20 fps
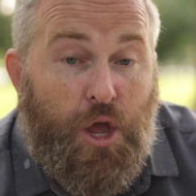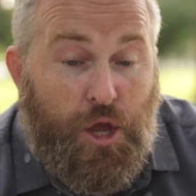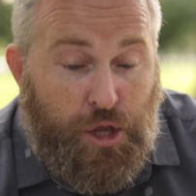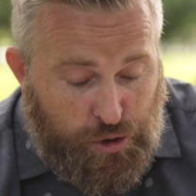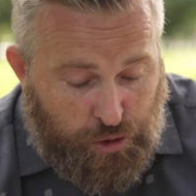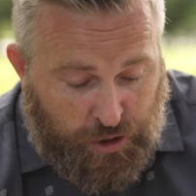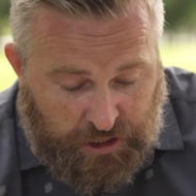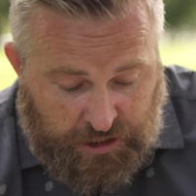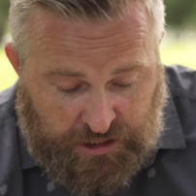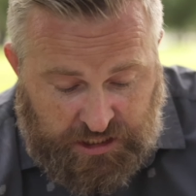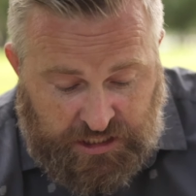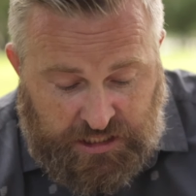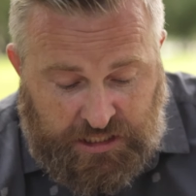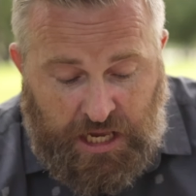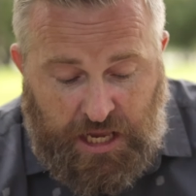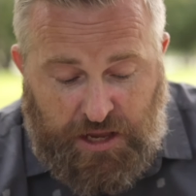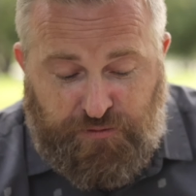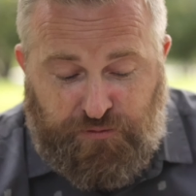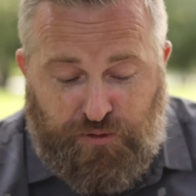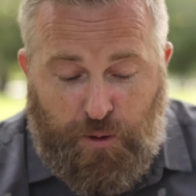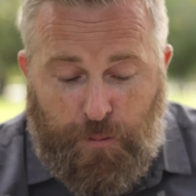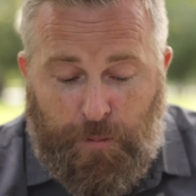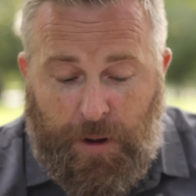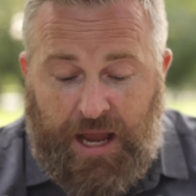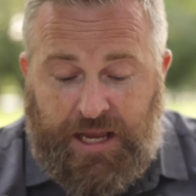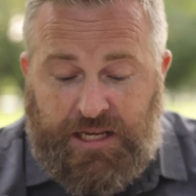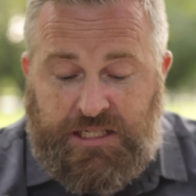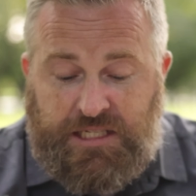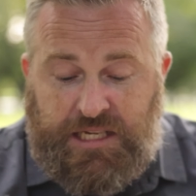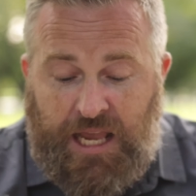you can see from
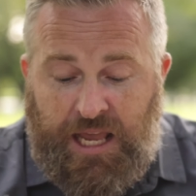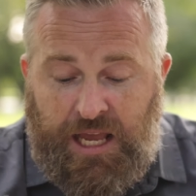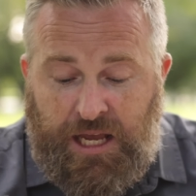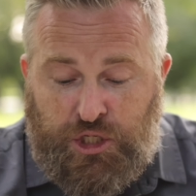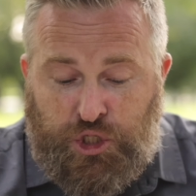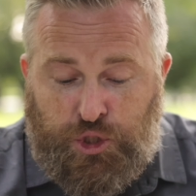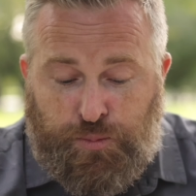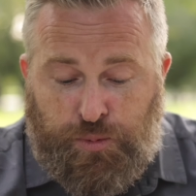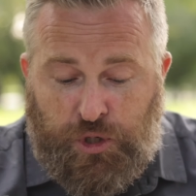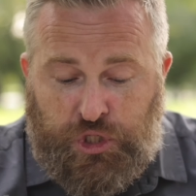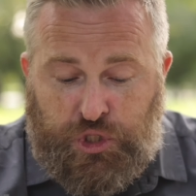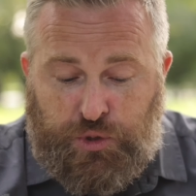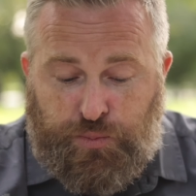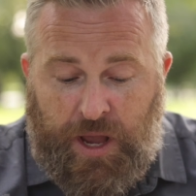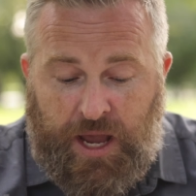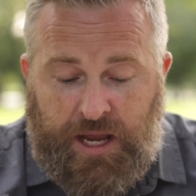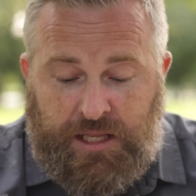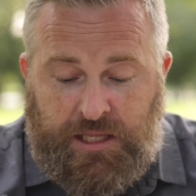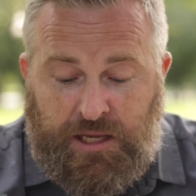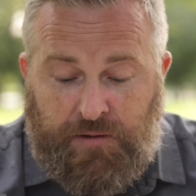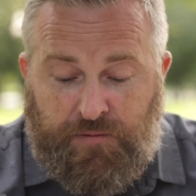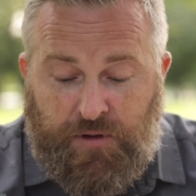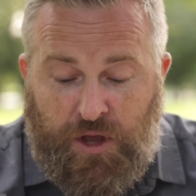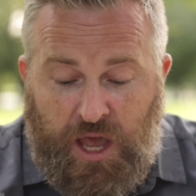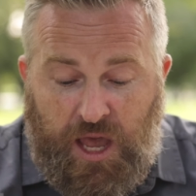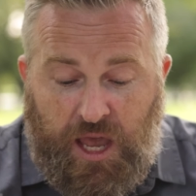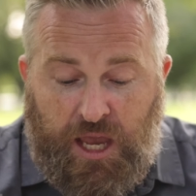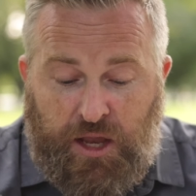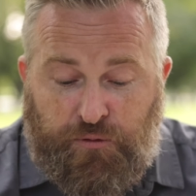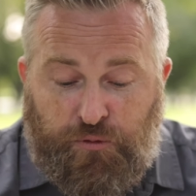Isaiah's perspective
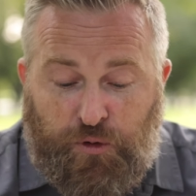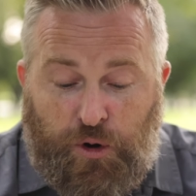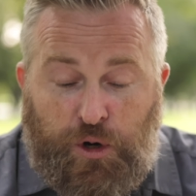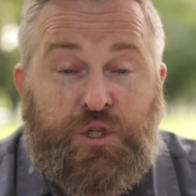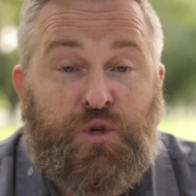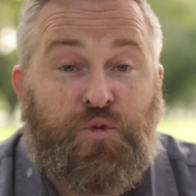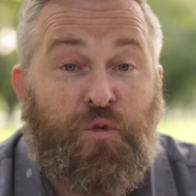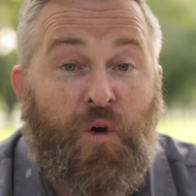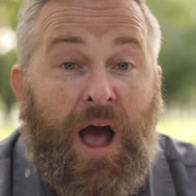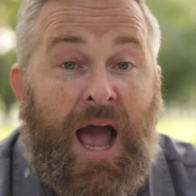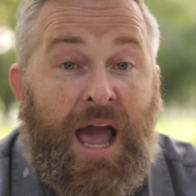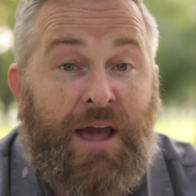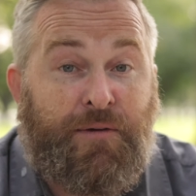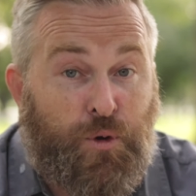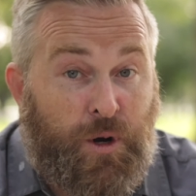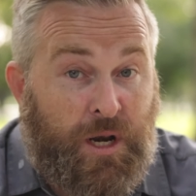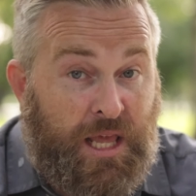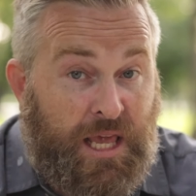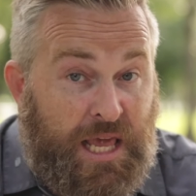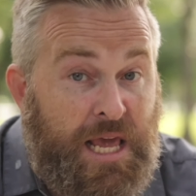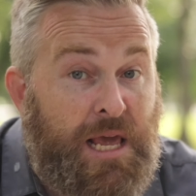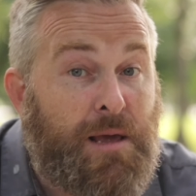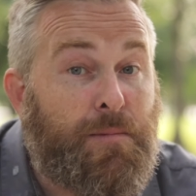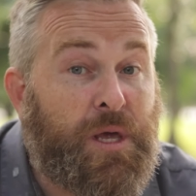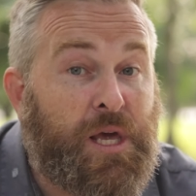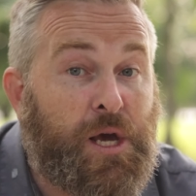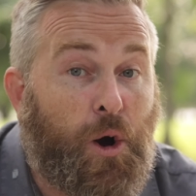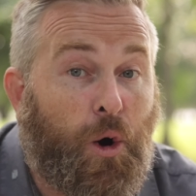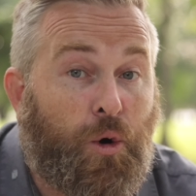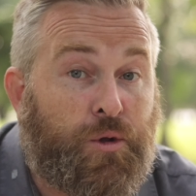in verse 5, when he
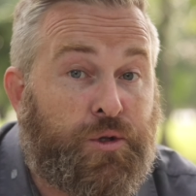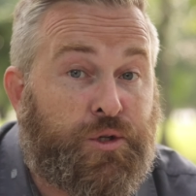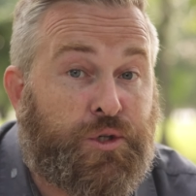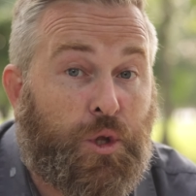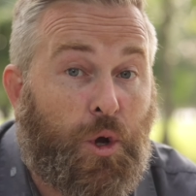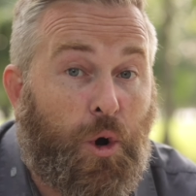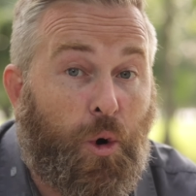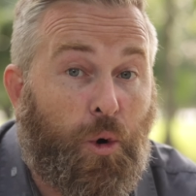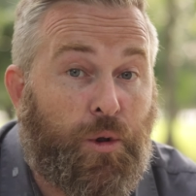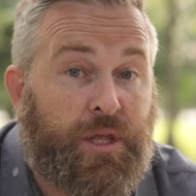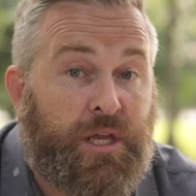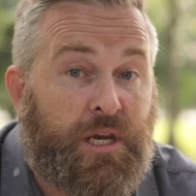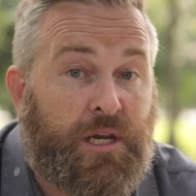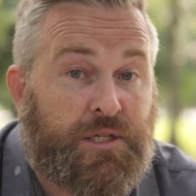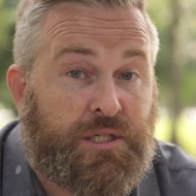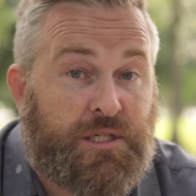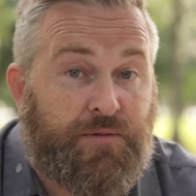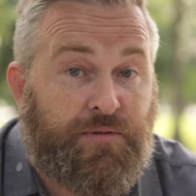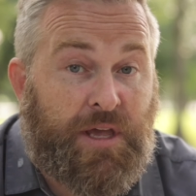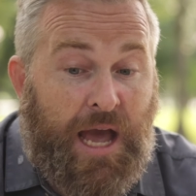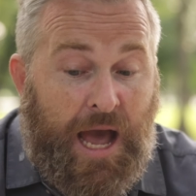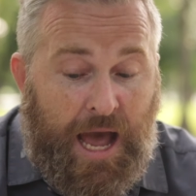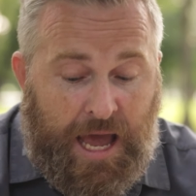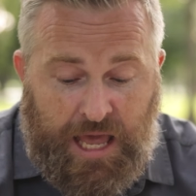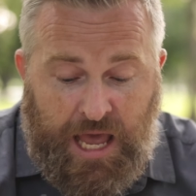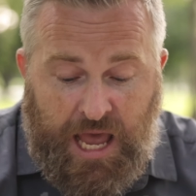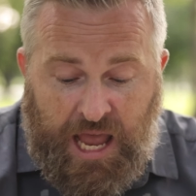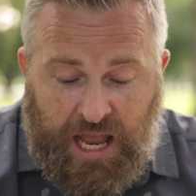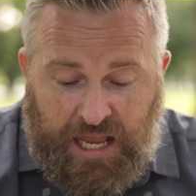beholds the holiness of God,